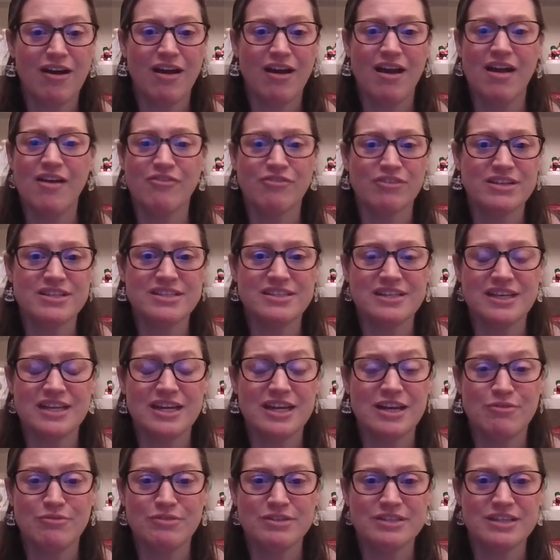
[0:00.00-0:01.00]
Every scene
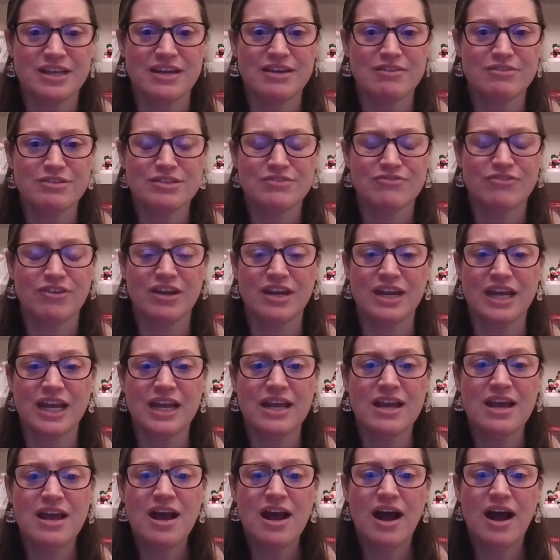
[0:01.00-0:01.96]
he was in was funny,